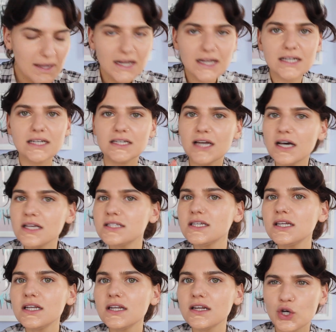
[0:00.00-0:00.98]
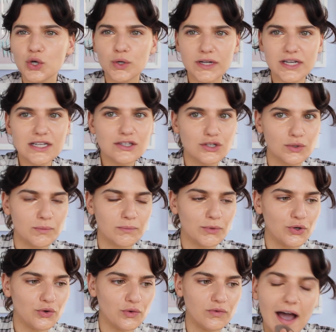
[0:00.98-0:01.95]
but it doesn't crease or
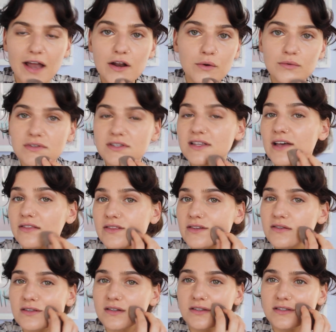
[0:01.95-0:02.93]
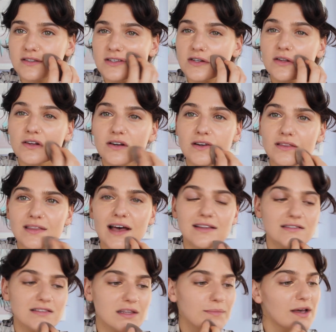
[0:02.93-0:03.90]
move. I don't set this concealer.
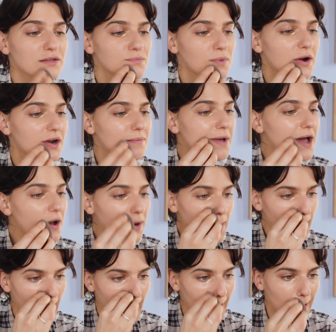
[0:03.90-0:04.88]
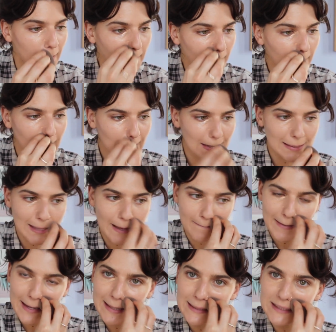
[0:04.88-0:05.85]
That's the best part about it. I don't
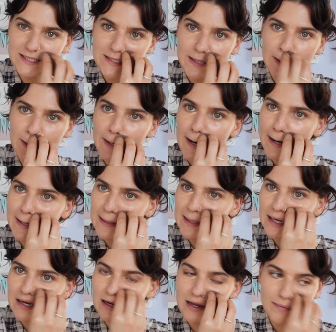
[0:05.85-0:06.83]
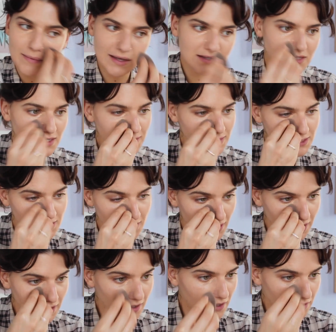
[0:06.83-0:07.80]
set my concealer on a day-to-day basis.
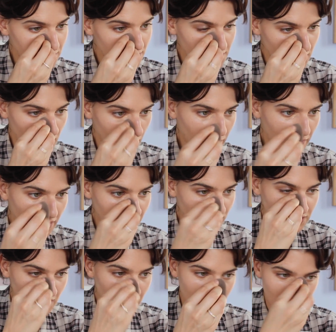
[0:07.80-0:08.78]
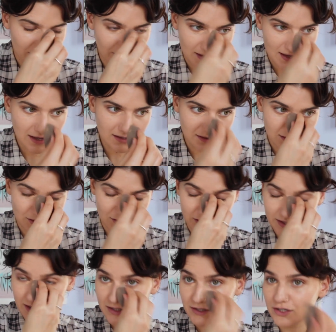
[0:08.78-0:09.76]
So whatever's on my face is
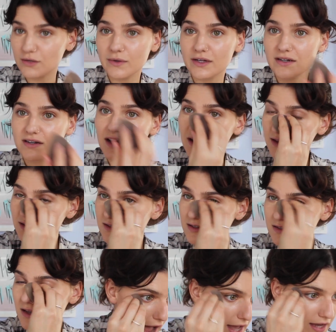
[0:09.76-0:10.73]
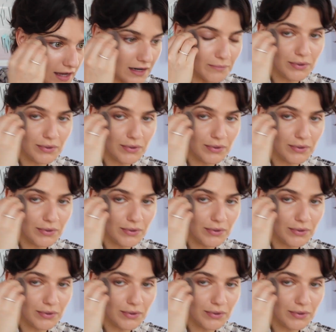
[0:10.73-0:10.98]
just gonna do what it does. I can